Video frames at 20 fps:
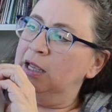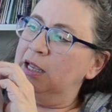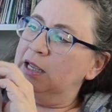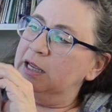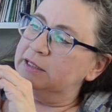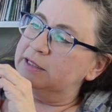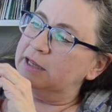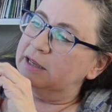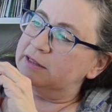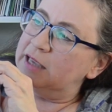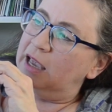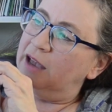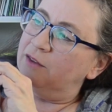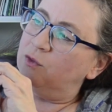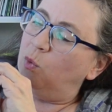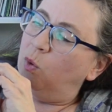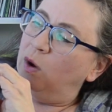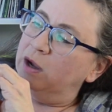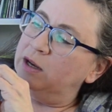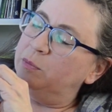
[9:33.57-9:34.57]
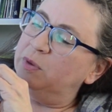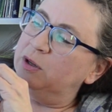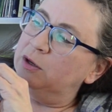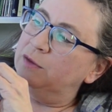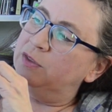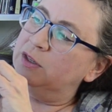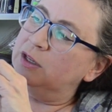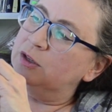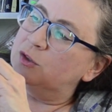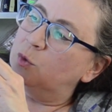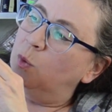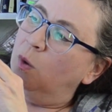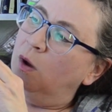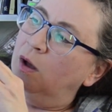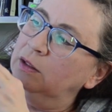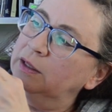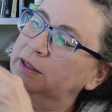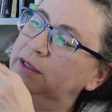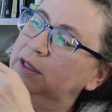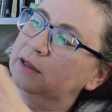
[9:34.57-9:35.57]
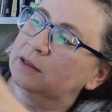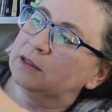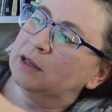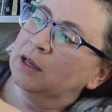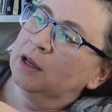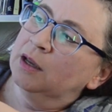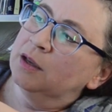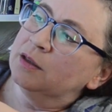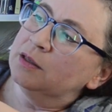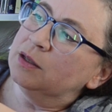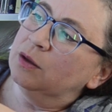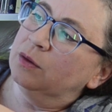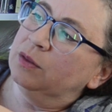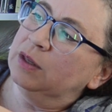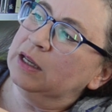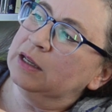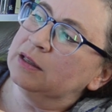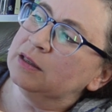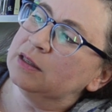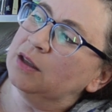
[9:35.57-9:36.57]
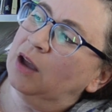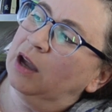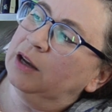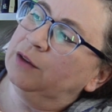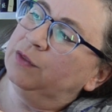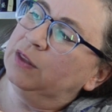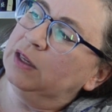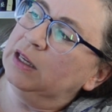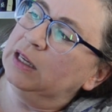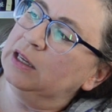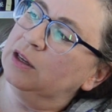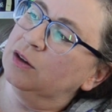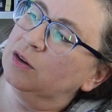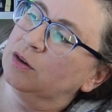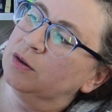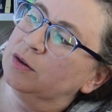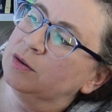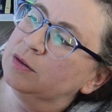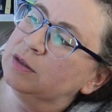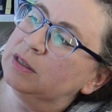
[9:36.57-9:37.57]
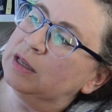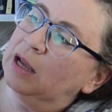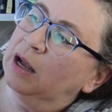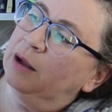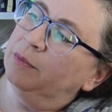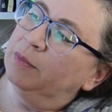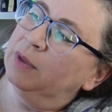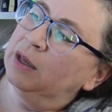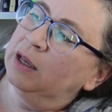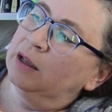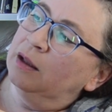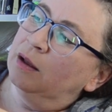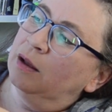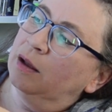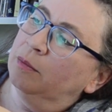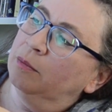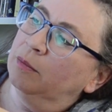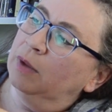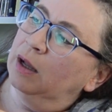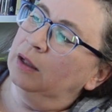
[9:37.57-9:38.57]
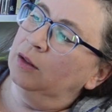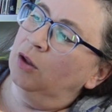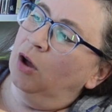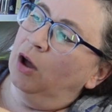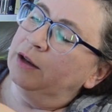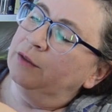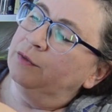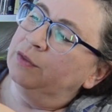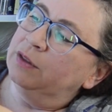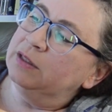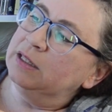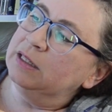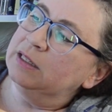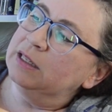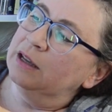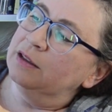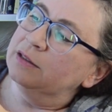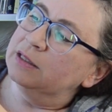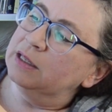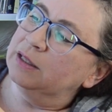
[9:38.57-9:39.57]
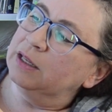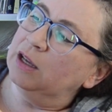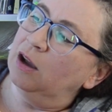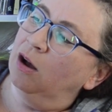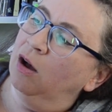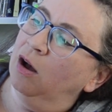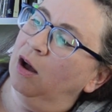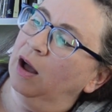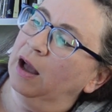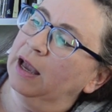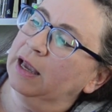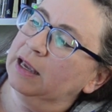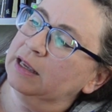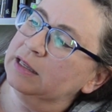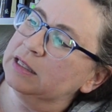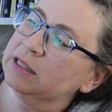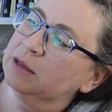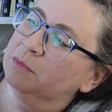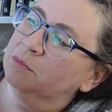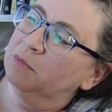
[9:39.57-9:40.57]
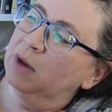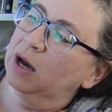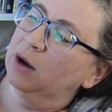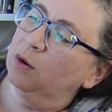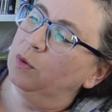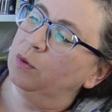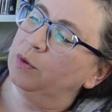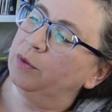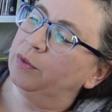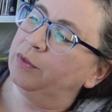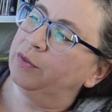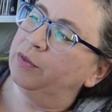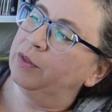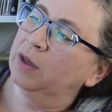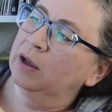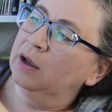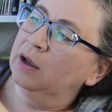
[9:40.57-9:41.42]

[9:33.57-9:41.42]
It does have quite a bit of the étoile in it. So the inside of the ears, a lot of the details in the eyes, the mouth,